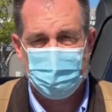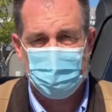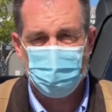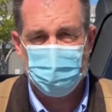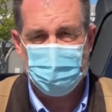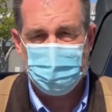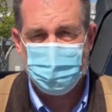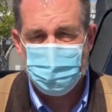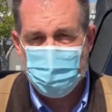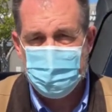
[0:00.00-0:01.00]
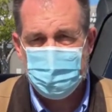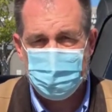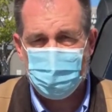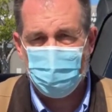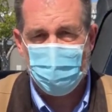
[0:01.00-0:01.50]
and we need Jesus
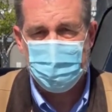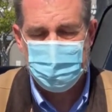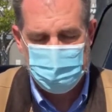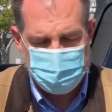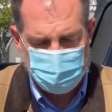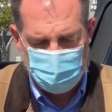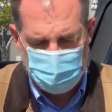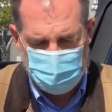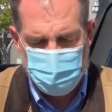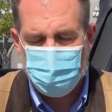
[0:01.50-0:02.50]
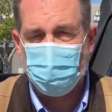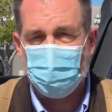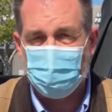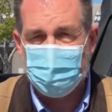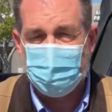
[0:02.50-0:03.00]
Christ and His
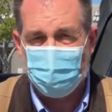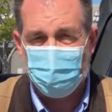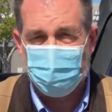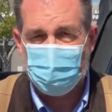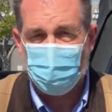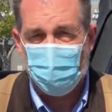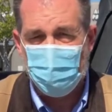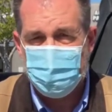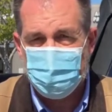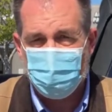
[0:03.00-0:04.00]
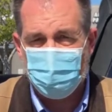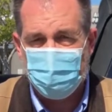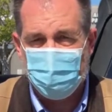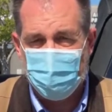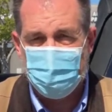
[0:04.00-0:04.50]
work and death on the cross to
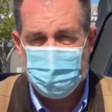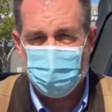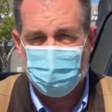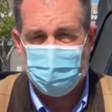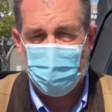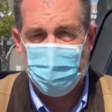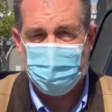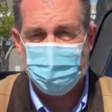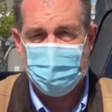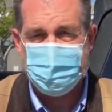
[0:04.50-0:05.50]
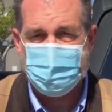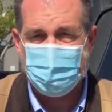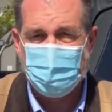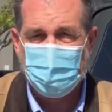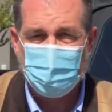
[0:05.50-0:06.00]
reunite us with God. And that's
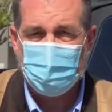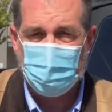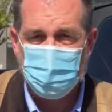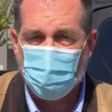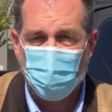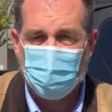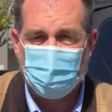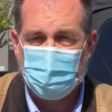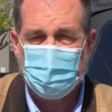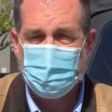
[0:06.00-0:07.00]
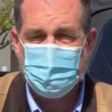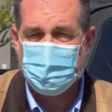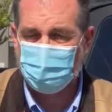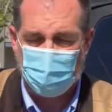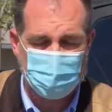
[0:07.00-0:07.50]
the key point. He
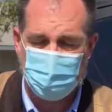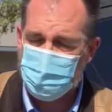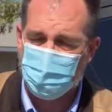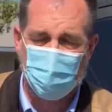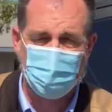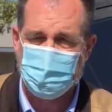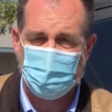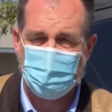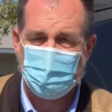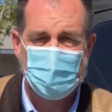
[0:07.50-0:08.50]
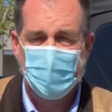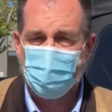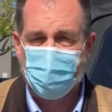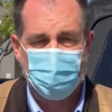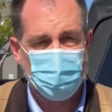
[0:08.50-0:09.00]
is like this vaccine.
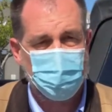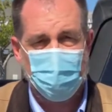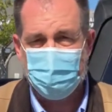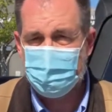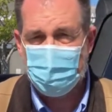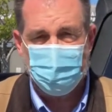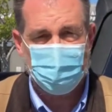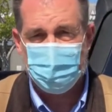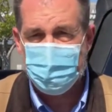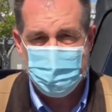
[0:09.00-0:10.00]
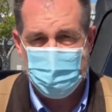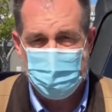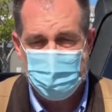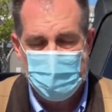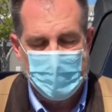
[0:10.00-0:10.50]
We have a pandemic of
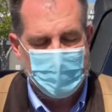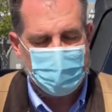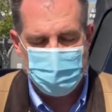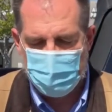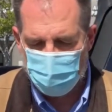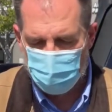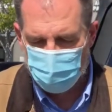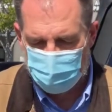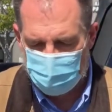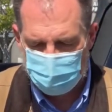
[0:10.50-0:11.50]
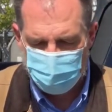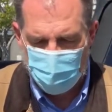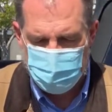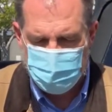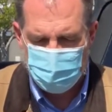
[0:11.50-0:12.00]
sin, and yet when we get the
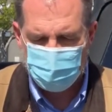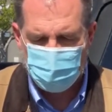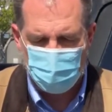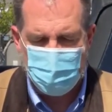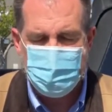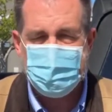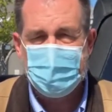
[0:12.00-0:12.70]
vaccine of Christ,